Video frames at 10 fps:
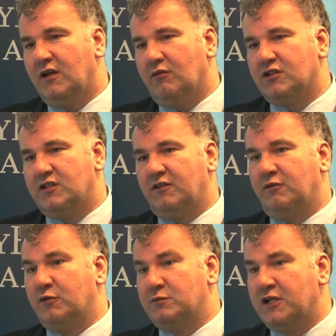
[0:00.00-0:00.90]
was that
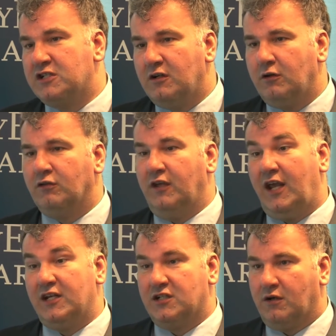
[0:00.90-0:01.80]
it was basically on the
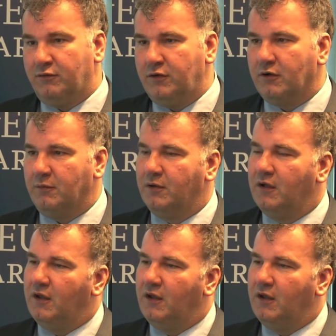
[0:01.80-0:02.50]
edge of Europe.